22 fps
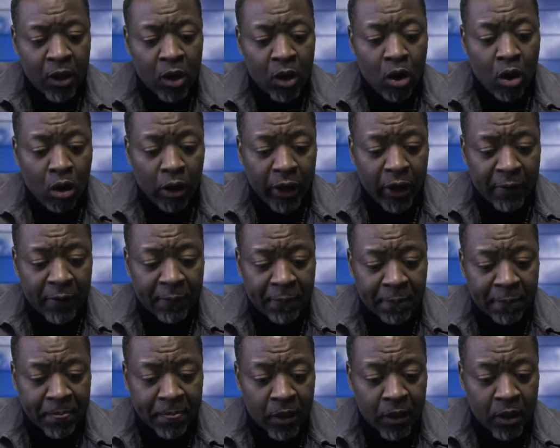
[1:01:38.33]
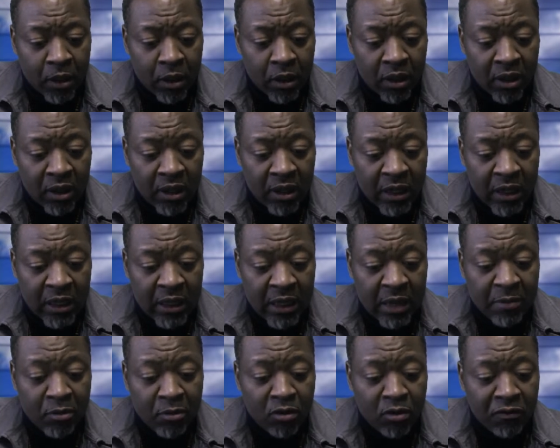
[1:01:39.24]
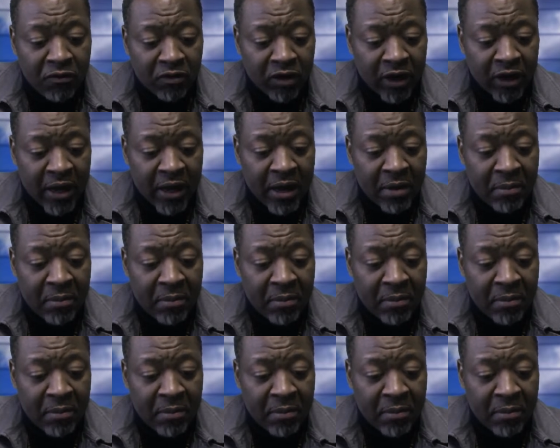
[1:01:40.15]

Okay, let me go further.